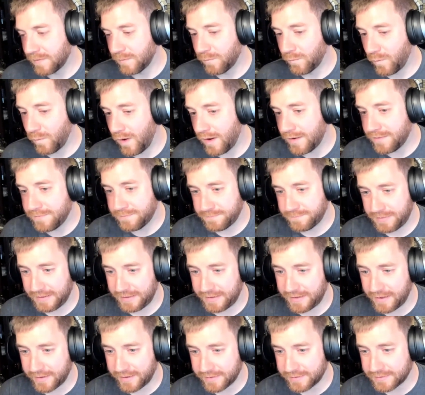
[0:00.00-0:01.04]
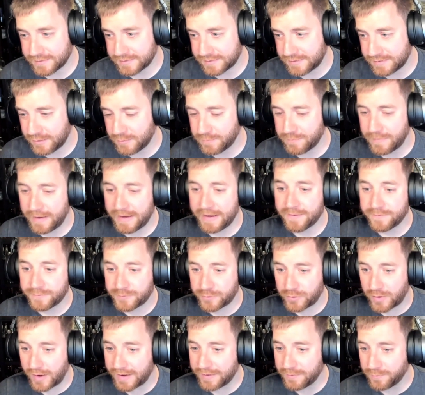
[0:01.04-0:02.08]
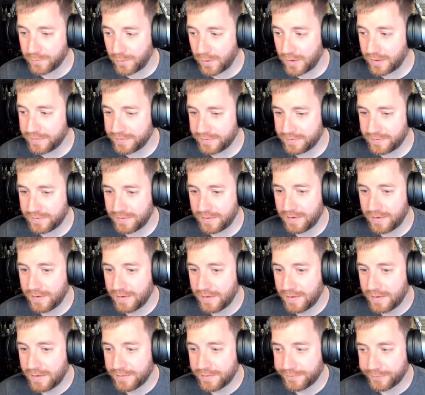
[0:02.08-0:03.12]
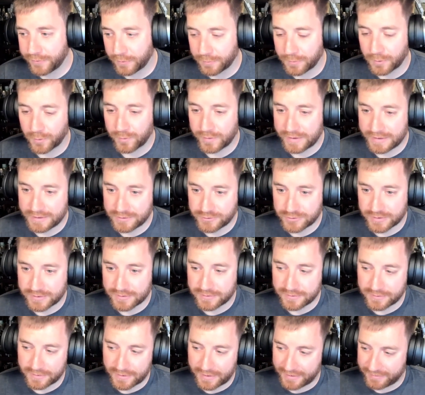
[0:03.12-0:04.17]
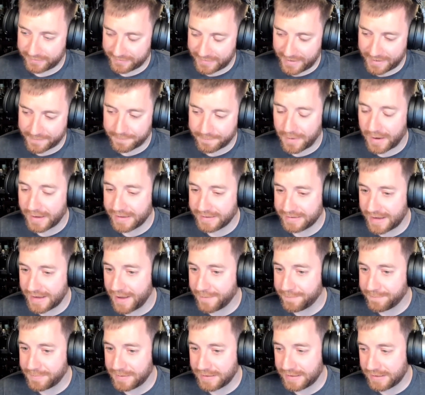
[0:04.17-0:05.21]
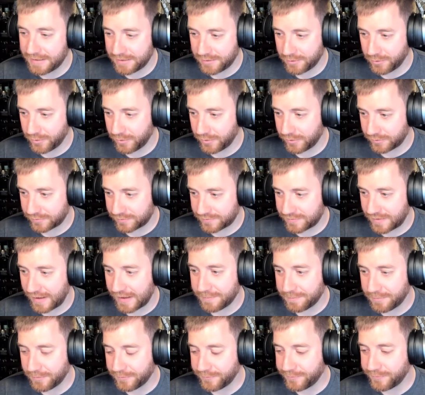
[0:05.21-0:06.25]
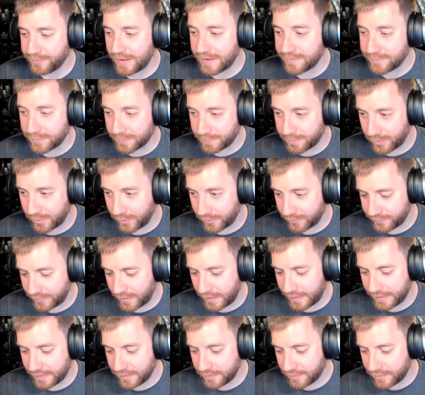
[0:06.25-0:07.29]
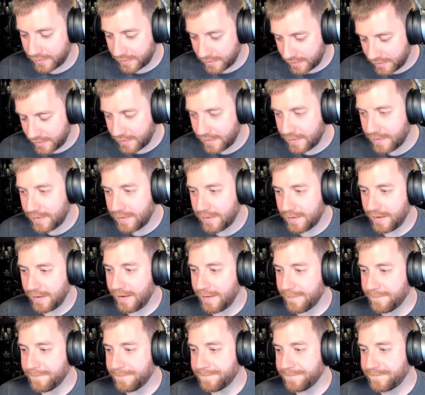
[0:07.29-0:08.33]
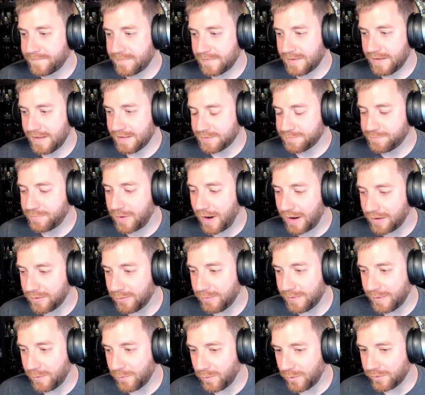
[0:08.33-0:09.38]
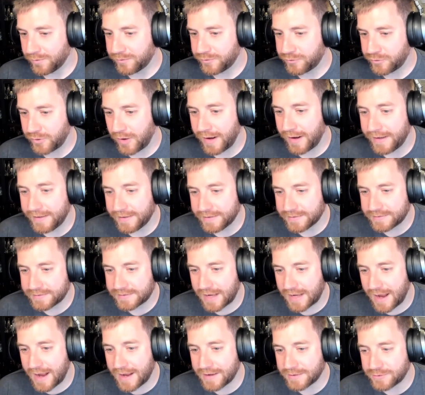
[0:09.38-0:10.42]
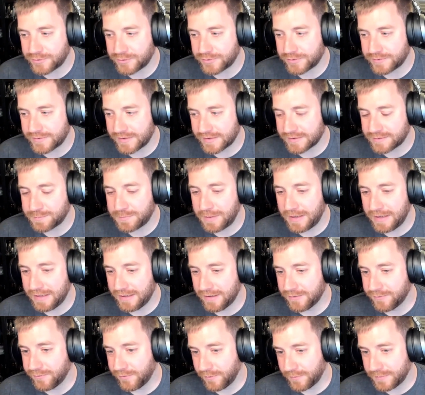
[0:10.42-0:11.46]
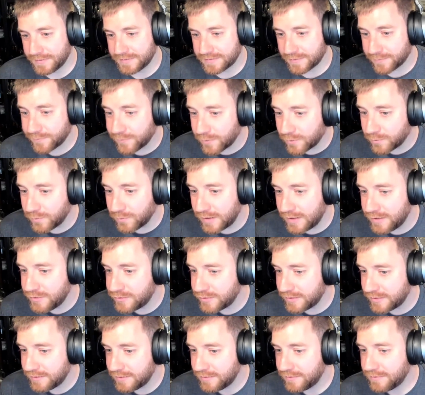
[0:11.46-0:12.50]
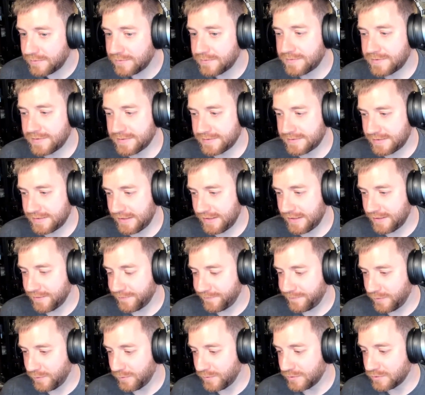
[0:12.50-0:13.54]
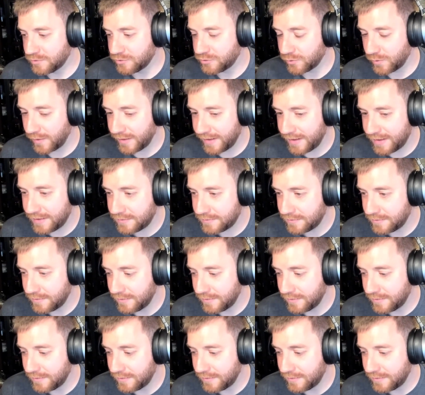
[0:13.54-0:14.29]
One, because you may have tried one from a region and that might not be your type of flavor profile. It's probably worth trying a Scotch that's peated from a different region to see if you enjoy it.